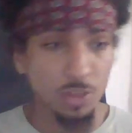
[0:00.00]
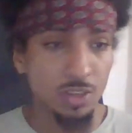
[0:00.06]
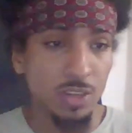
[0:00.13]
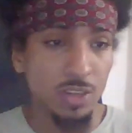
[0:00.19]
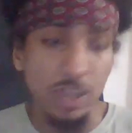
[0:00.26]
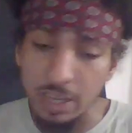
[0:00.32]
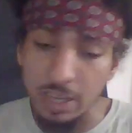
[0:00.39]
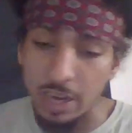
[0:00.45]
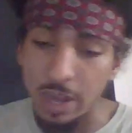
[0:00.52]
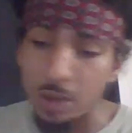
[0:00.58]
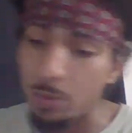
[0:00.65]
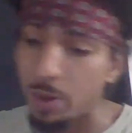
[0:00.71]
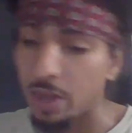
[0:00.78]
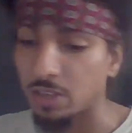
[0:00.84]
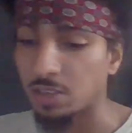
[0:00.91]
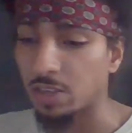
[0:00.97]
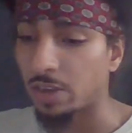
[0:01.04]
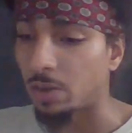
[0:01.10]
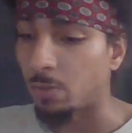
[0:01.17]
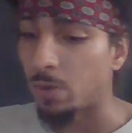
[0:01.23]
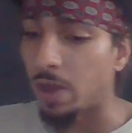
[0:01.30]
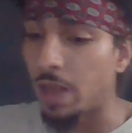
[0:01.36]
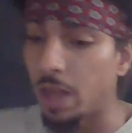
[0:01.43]
was taking
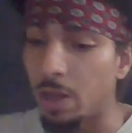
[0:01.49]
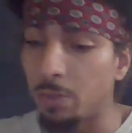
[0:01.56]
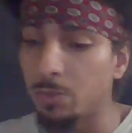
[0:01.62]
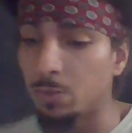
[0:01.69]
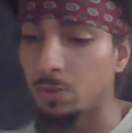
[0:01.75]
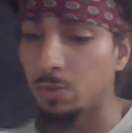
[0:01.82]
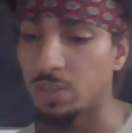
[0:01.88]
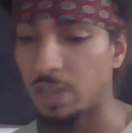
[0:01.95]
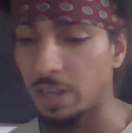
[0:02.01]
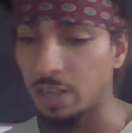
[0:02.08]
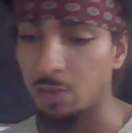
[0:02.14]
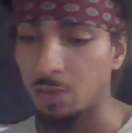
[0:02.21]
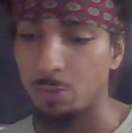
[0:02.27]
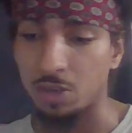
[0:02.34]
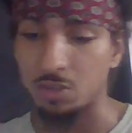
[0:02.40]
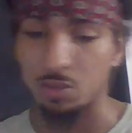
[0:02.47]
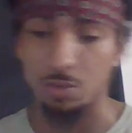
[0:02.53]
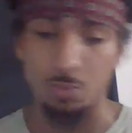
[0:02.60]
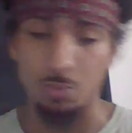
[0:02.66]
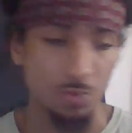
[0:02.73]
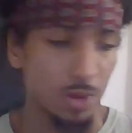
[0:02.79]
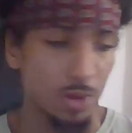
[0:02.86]
ayahuasca. What helped was taking mushrooms.